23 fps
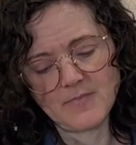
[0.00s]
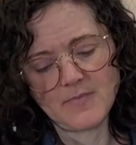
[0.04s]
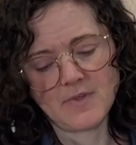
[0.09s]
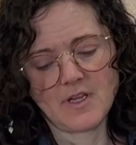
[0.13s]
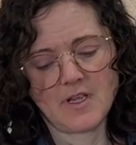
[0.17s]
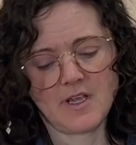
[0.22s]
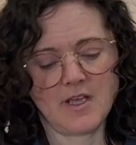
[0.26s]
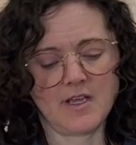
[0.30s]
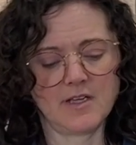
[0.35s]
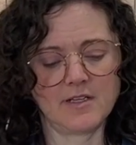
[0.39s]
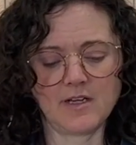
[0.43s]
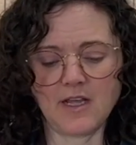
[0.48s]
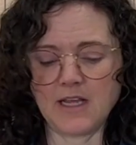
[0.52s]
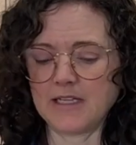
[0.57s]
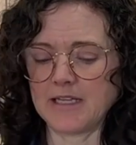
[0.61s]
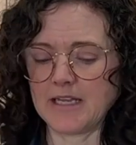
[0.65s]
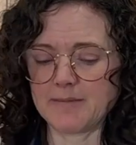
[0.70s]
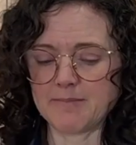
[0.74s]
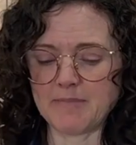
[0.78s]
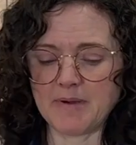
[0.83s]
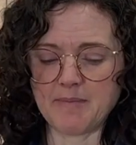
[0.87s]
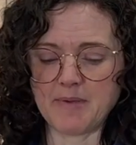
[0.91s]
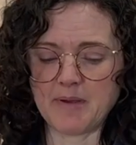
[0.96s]
and I like
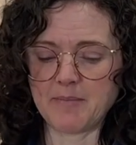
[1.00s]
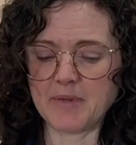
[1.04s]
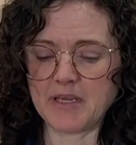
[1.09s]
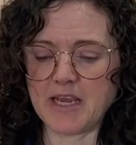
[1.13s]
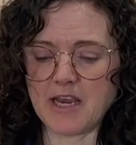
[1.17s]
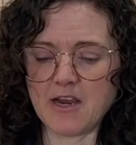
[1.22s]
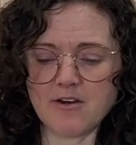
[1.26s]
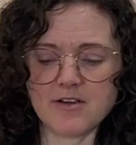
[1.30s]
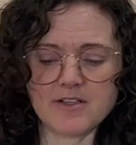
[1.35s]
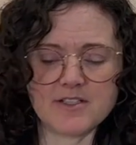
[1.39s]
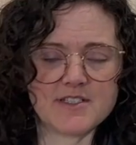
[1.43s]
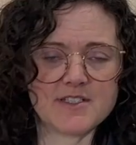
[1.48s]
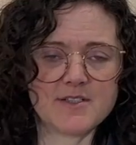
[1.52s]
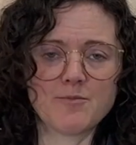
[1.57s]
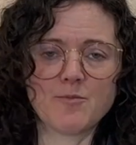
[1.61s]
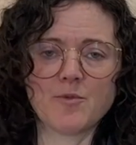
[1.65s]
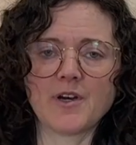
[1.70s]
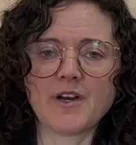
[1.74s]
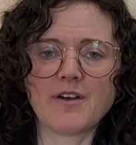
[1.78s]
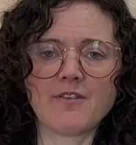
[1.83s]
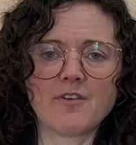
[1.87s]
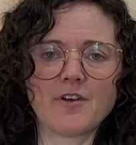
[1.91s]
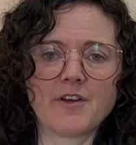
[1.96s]
my baby carrots and
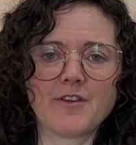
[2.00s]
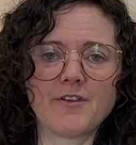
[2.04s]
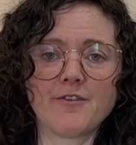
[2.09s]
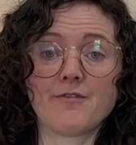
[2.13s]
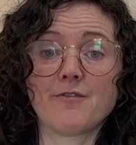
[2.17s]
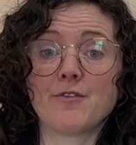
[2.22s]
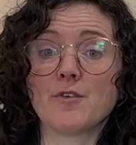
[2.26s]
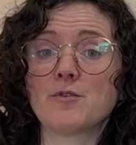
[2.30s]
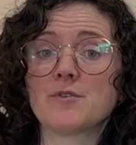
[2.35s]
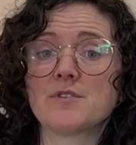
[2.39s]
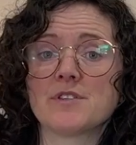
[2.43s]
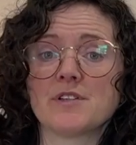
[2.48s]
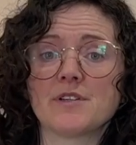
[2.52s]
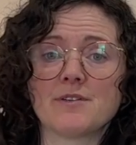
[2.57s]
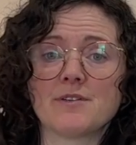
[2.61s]
whatever other fruits and